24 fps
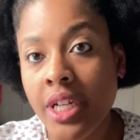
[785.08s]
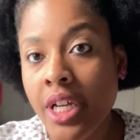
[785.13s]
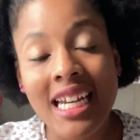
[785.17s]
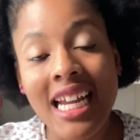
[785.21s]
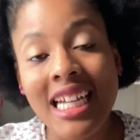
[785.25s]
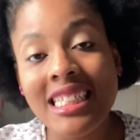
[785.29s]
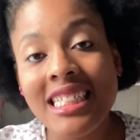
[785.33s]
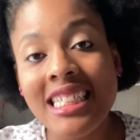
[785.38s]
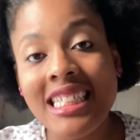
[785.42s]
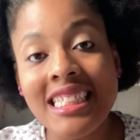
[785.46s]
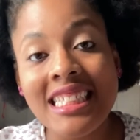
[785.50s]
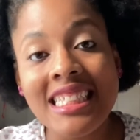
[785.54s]

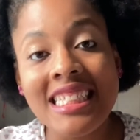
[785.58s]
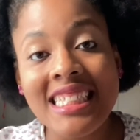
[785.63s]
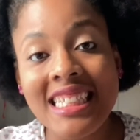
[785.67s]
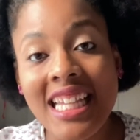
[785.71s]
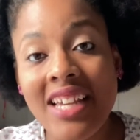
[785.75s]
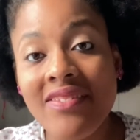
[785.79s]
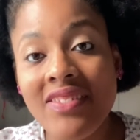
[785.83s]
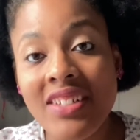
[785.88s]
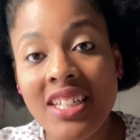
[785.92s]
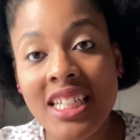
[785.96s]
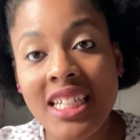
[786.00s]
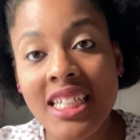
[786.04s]

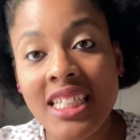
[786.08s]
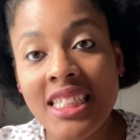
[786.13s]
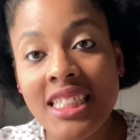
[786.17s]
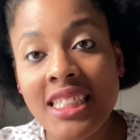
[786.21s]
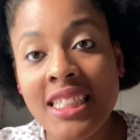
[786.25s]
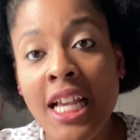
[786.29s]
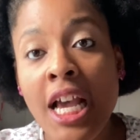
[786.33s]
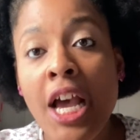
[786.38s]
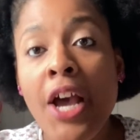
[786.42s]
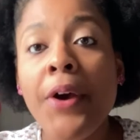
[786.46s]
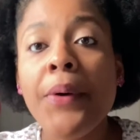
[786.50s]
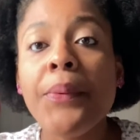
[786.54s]
1970s,
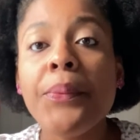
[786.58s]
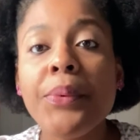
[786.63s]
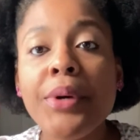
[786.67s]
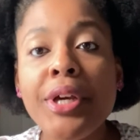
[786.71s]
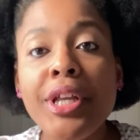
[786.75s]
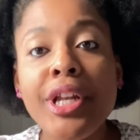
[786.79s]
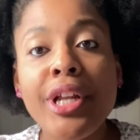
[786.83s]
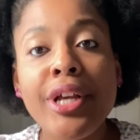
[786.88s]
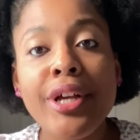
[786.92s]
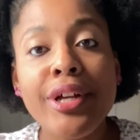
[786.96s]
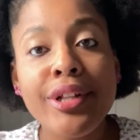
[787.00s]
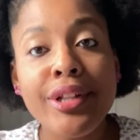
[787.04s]

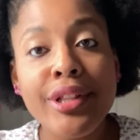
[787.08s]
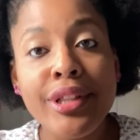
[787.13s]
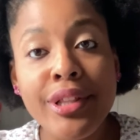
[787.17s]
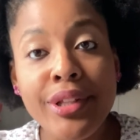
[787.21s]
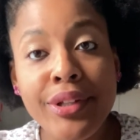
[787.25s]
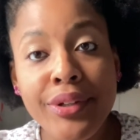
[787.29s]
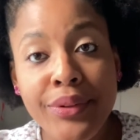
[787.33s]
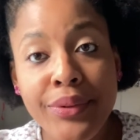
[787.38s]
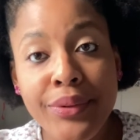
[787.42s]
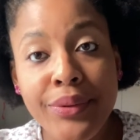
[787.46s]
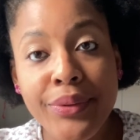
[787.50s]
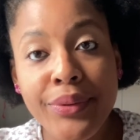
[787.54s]
when
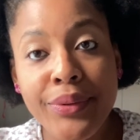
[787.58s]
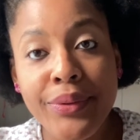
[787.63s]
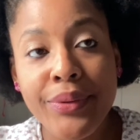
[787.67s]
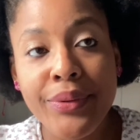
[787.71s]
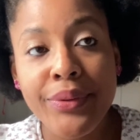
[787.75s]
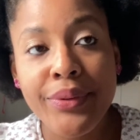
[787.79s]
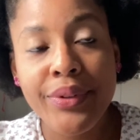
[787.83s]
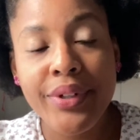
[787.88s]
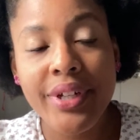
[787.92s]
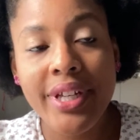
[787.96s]
Lou